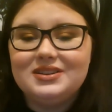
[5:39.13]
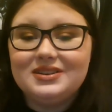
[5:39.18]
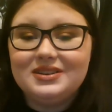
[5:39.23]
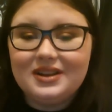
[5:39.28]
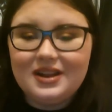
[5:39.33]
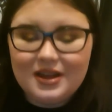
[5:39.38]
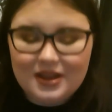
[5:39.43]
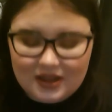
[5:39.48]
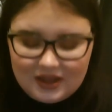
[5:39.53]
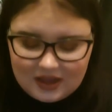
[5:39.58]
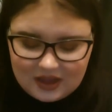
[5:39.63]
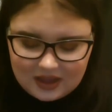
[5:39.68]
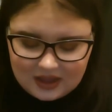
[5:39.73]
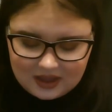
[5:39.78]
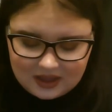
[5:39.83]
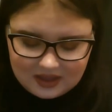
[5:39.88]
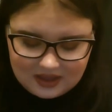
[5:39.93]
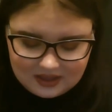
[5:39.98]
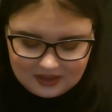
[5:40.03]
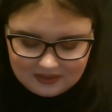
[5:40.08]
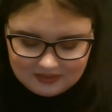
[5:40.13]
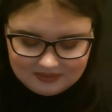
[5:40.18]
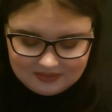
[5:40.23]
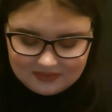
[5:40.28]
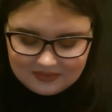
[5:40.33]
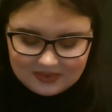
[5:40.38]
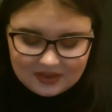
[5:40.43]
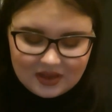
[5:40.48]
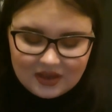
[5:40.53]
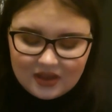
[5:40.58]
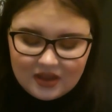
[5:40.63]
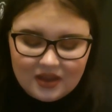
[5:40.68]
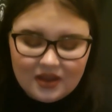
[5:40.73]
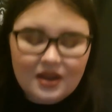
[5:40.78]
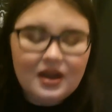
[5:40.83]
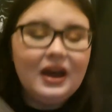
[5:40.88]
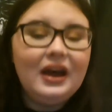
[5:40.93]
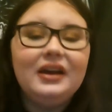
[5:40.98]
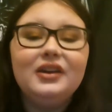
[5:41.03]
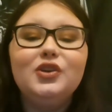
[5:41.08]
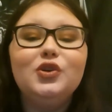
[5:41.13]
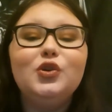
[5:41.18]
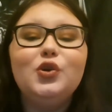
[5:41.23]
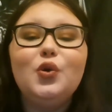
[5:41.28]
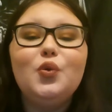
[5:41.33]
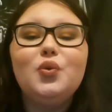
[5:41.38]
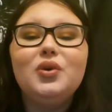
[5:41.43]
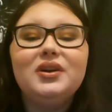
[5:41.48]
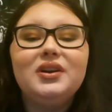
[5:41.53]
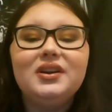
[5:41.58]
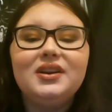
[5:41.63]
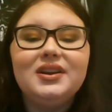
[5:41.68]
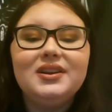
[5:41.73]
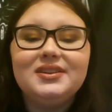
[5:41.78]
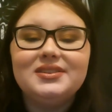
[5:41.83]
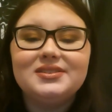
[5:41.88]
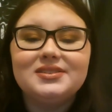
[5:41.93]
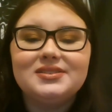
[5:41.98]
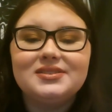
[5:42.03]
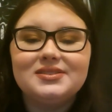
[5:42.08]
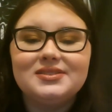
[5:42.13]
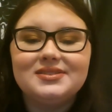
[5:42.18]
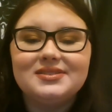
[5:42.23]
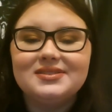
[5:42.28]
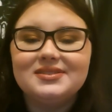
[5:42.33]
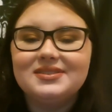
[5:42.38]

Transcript: Like, I don't know what it is,